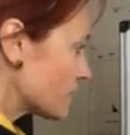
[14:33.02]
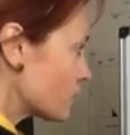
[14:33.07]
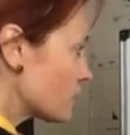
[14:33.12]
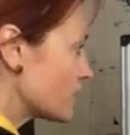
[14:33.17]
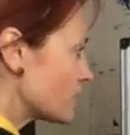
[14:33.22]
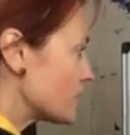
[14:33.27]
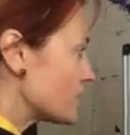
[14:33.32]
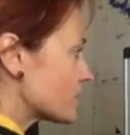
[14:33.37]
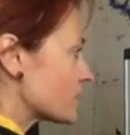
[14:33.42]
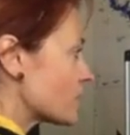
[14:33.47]

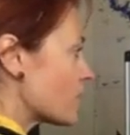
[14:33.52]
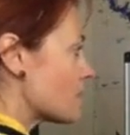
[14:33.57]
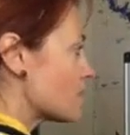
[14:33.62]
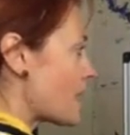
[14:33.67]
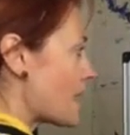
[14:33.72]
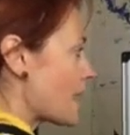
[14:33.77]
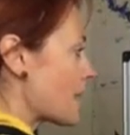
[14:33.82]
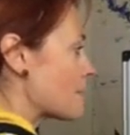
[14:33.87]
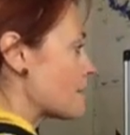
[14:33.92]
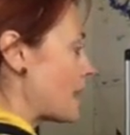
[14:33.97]
when you
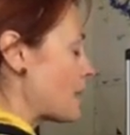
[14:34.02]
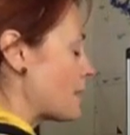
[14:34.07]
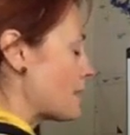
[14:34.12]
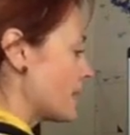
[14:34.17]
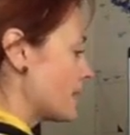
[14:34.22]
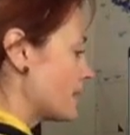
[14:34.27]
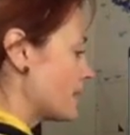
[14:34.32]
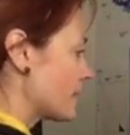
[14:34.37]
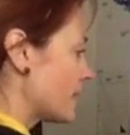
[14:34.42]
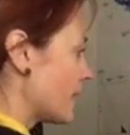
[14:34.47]
start mind
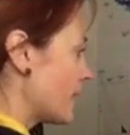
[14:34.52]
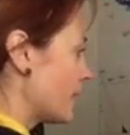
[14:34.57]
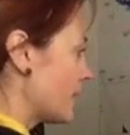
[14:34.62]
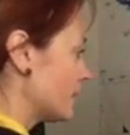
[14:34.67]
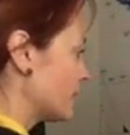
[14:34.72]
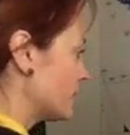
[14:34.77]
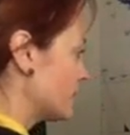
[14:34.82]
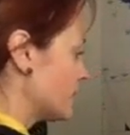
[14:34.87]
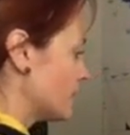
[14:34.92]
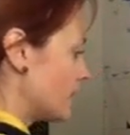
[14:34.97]
mapping
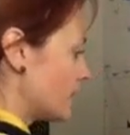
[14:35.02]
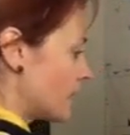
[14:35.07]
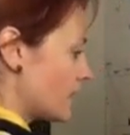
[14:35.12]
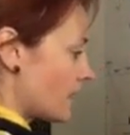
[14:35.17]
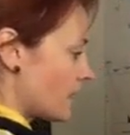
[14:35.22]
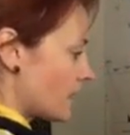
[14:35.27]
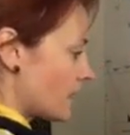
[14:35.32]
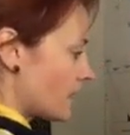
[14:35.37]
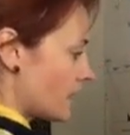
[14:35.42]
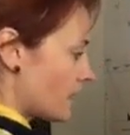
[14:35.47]
then,
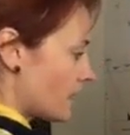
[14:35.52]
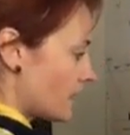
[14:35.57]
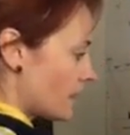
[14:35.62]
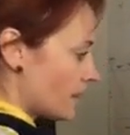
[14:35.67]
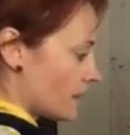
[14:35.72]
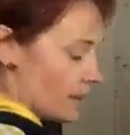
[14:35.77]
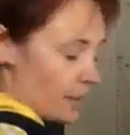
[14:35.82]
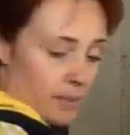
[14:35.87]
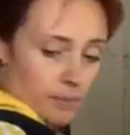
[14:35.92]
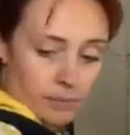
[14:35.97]

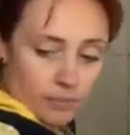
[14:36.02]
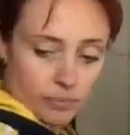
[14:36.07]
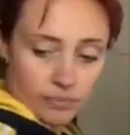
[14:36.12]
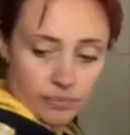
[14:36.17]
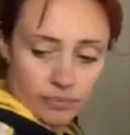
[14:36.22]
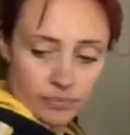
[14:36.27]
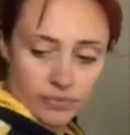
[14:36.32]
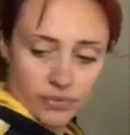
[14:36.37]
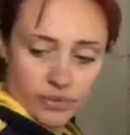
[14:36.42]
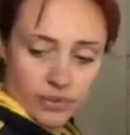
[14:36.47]

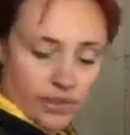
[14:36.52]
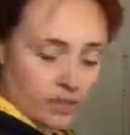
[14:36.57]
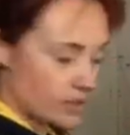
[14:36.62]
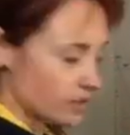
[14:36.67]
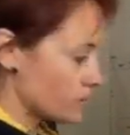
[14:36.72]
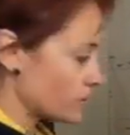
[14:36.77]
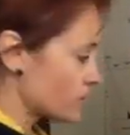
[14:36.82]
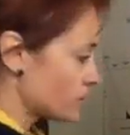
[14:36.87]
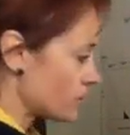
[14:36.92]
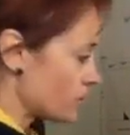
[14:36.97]
when
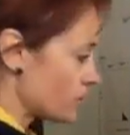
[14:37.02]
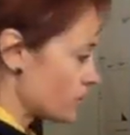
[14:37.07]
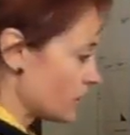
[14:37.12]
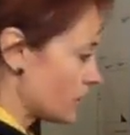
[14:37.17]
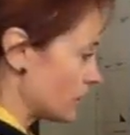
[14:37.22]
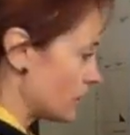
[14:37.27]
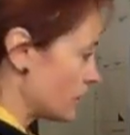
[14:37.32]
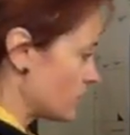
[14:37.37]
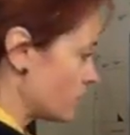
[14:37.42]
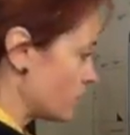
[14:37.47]

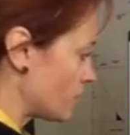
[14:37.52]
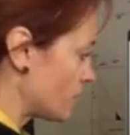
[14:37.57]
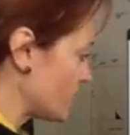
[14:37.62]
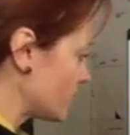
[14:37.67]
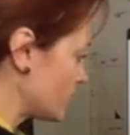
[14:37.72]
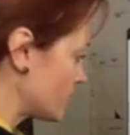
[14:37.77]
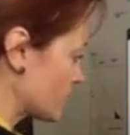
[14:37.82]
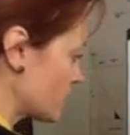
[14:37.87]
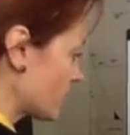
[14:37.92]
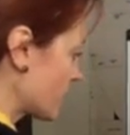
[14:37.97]

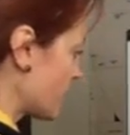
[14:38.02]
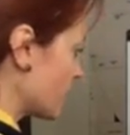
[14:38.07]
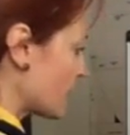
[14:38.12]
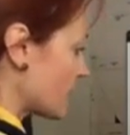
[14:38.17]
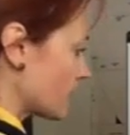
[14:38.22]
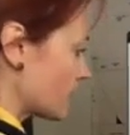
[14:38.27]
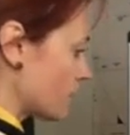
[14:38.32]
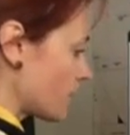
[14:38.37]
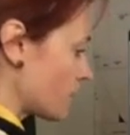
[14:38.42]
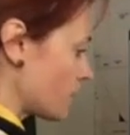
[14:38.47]
you start
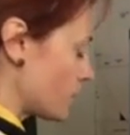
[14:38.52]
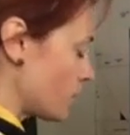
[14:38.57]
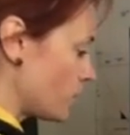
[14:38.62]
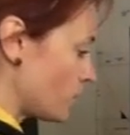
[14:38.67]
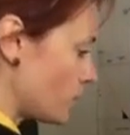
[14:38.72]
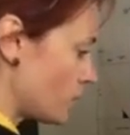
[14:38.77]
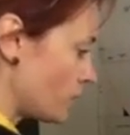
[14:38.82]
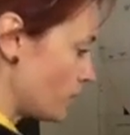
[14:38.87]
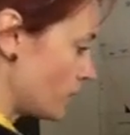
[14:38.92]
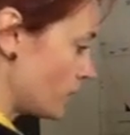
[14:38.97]
thinking about the
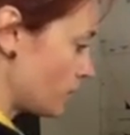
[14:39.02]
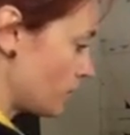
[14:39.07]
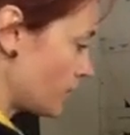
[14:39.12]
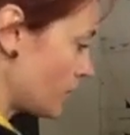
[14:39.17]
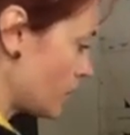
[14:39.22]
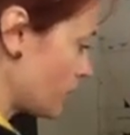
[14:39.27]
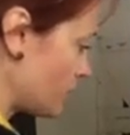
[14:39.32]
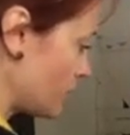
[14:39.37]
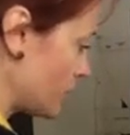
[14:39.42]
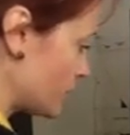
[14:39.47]
who and the
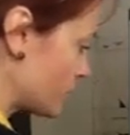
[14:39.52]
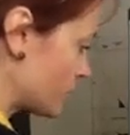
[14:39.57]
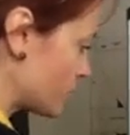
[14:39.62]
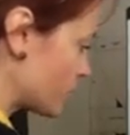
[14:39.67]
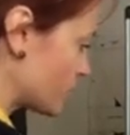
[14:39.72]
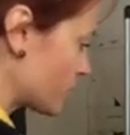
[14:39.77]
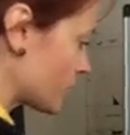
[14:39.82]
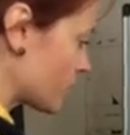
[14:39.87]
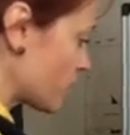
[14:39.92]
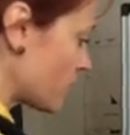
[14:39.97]
purpose,
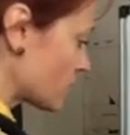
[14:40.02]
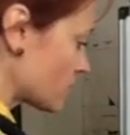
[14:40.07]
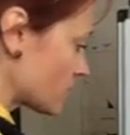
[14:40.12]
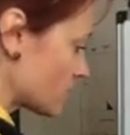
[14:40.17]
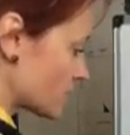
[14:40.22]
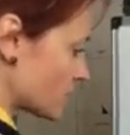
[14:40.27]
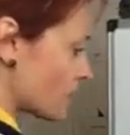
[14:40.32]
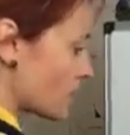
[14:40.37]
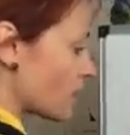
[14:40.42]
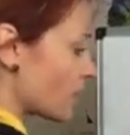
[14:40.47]
just start
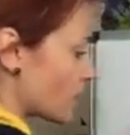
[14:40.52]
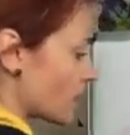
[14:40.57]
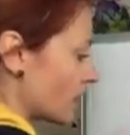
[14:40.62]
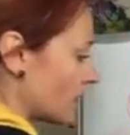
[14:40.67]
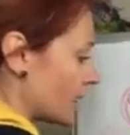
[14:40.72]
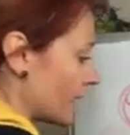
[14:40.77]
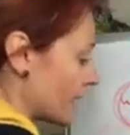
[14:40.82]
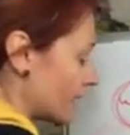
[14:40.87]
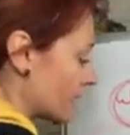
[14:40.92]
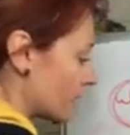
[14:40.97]

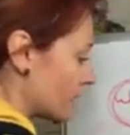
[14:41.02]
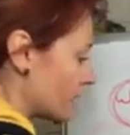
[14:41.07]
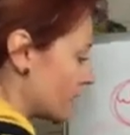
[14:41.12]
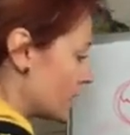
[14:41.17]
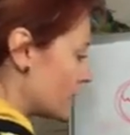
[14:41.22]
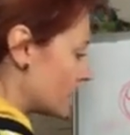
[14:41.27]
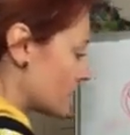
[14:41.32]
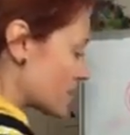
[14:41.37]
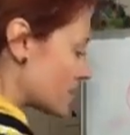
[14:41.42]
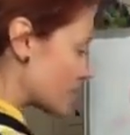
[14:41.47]
circling.
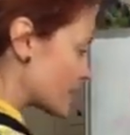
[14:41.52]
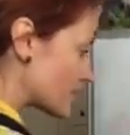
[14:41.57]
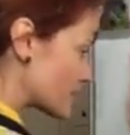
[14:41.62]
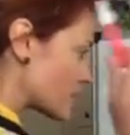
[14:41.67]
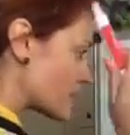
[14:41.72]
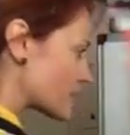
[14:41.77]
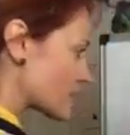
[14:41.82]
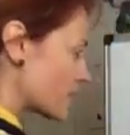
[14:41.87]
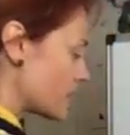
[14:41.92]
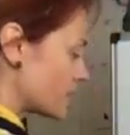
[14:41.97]
So
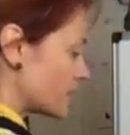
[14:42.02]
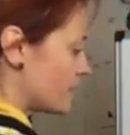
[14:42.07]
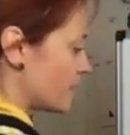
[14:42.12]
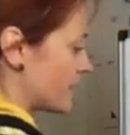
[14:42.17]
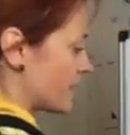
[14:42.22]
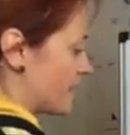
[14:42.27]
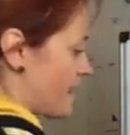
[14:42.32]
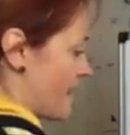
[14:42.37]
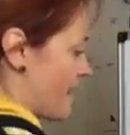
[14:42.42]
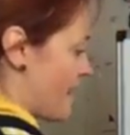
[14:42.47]
it's kind of
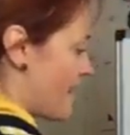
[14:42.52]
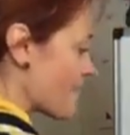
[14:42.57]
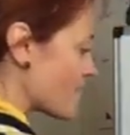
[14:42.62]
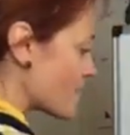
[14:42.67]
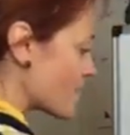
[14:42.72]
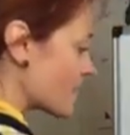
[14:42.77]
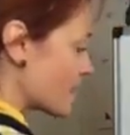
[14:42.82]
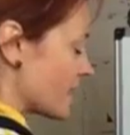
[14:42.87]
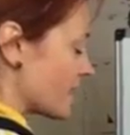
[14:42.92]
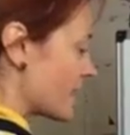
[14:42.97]
like get
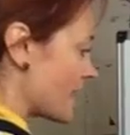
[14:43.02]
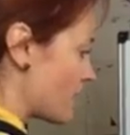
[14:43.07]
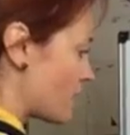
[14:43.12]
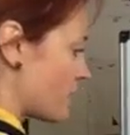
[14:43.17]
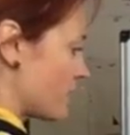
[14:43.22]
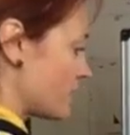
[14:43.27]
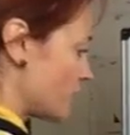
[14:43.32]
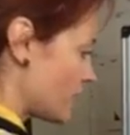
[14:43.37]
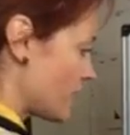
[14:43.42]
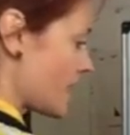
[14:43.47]
everything
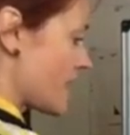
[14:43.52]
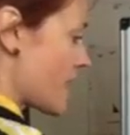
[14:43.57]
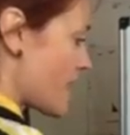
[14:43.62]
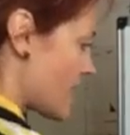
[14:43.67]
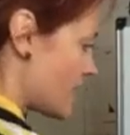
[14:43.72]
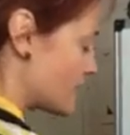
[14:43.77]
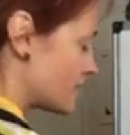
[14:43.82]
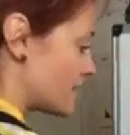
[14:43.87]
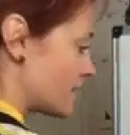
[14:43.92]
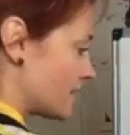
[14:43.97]
out of your
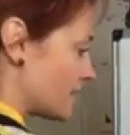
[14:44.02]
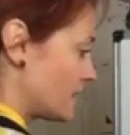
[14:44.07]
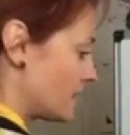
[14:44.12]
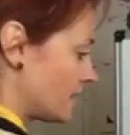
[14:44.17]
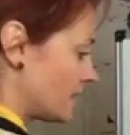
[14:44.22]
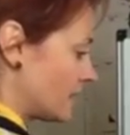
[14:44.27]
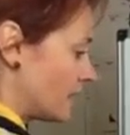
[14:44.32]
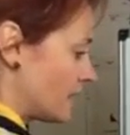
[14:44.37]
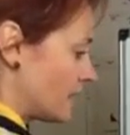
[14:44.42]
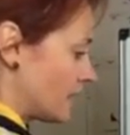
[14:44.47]
head
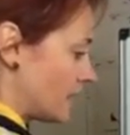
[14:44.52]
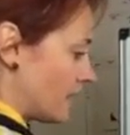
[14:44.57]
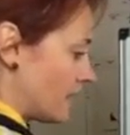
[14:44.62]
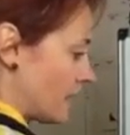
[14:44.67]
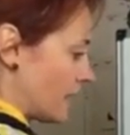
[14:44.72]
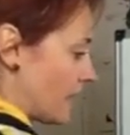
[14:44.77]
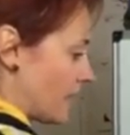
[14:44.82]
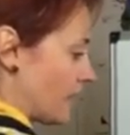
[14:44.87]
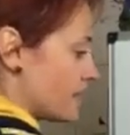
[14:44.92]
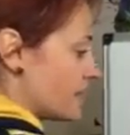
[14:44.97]

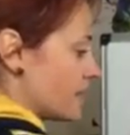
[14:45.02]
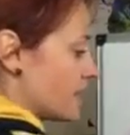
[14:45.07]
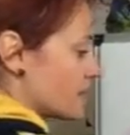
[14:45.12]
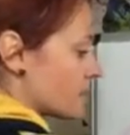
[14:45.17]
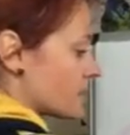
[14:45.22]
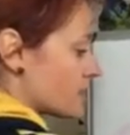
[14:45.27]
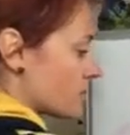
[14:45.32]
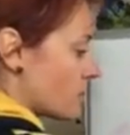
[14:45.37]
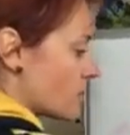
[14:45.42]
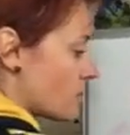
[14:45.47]
and
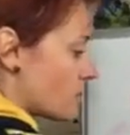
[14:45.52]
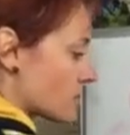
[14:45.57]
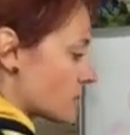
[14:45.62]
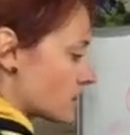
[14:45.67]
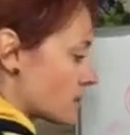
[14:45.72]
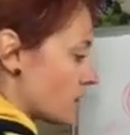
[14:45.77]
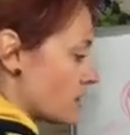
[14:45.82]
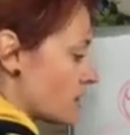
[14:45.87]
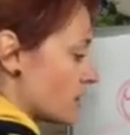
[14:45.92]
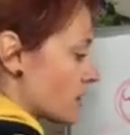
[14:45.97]
then start
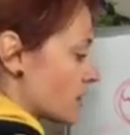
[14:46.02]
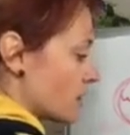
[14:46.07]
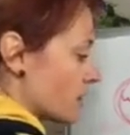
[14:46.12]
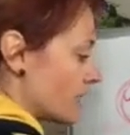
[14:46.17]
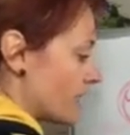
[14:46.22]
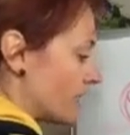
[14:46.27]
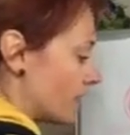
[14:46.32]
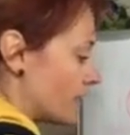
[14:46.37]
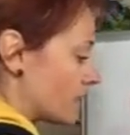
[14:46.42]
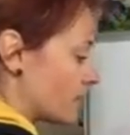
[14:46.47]

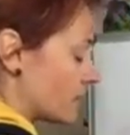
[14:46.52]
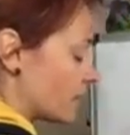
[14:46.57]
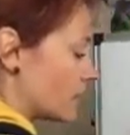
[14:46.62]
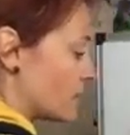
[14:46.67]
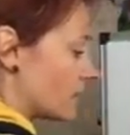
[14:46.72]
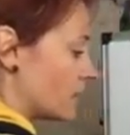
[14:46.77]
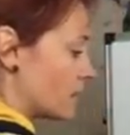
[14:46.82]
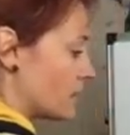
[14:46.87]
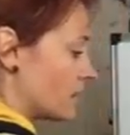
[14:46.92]
circling